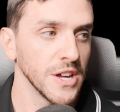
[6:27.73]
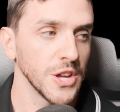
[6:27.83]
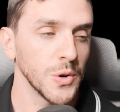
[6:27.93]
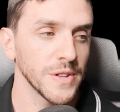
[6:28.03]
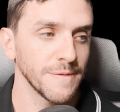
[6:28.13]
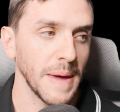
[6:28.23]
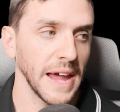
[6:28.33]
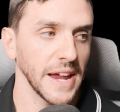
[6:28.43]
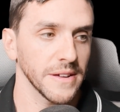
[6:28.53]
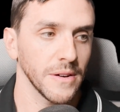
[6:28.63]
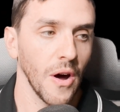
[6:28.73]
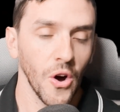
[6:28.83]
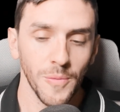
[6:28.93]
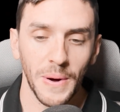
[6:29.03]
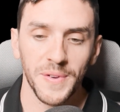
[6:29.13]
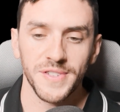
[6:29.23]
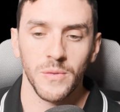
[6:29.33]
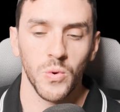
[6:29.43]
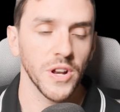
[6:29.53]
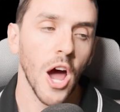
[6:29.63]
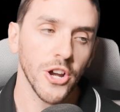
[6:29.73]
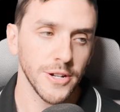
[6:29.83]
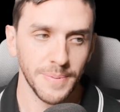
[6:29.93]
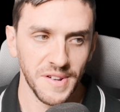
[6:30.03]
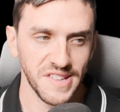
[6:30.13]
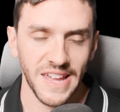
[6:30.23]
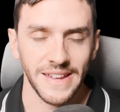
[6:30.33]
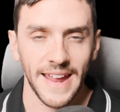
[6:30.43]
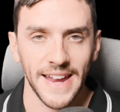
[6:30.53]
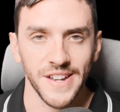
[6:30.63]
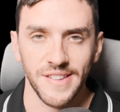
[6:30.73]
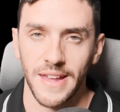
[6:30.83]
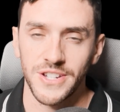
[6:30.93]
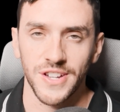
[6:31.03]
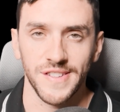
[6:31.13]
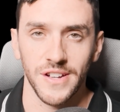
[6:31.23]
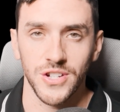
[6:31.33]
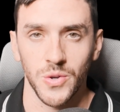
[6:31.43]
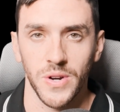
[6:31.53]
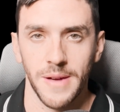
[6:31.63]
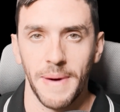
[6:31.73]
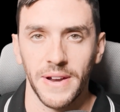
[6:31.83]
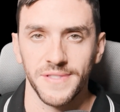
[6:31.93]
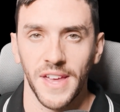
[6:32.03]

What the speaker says: you would have made almost 100% gains in just a short amount of